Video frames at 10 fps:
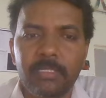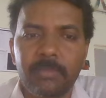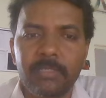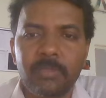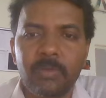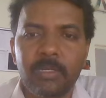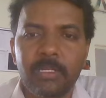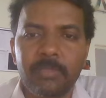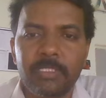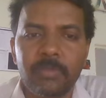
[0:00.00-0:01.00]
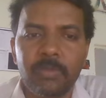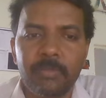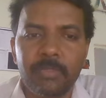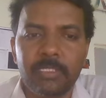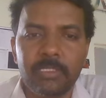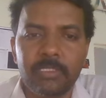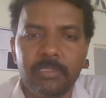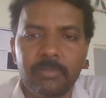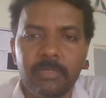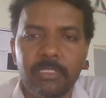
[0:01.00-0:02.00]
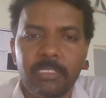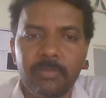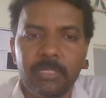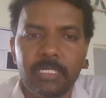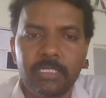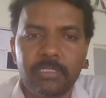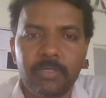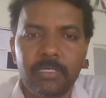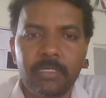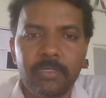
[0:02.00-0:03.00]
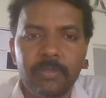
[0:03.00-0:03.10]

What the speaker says: that means no color means 20%, plus or minus. Okay.